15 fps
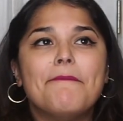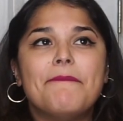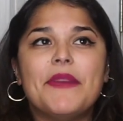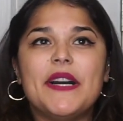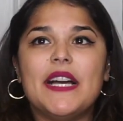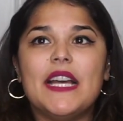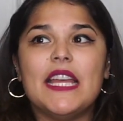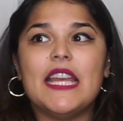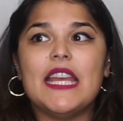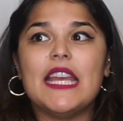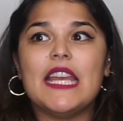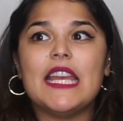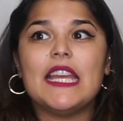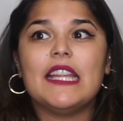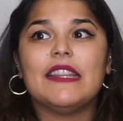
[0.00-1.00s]

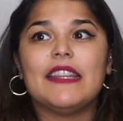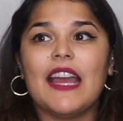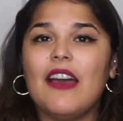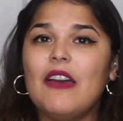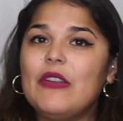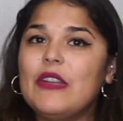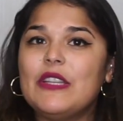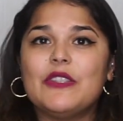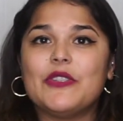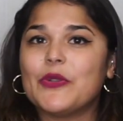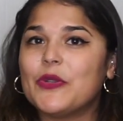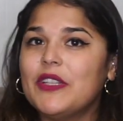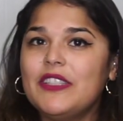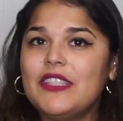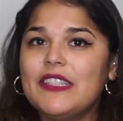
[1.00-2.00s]
But down in
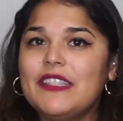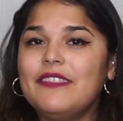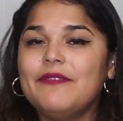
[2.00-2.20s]
Georgia,